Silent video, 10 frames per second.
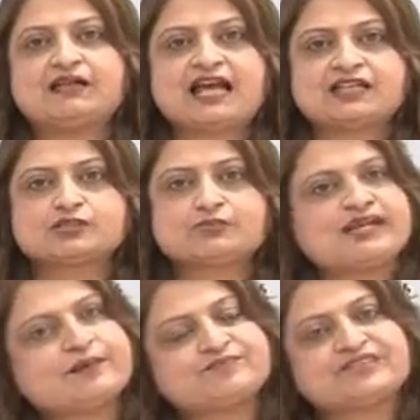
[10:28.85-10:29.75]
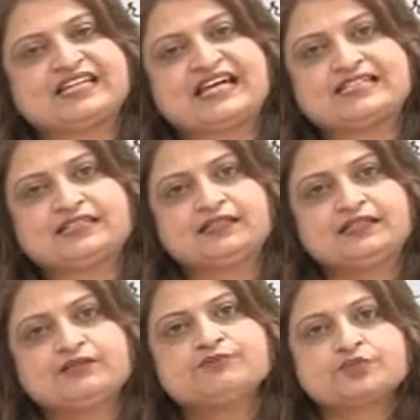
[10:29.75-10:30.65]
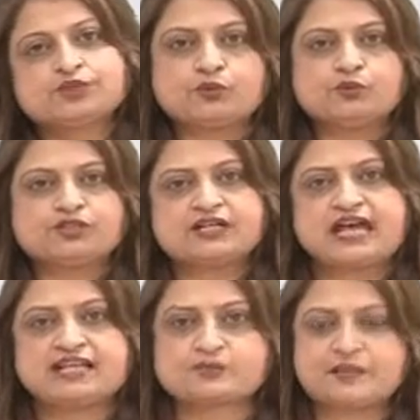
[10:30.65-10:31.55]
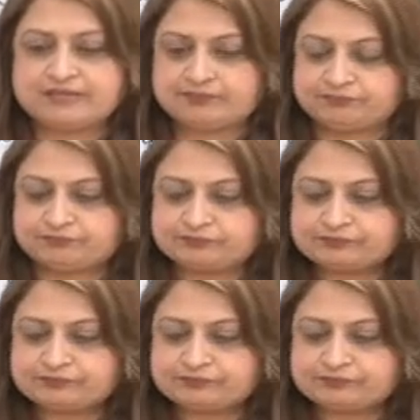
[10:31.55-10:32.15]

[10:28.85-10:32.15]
as well get screwed as well.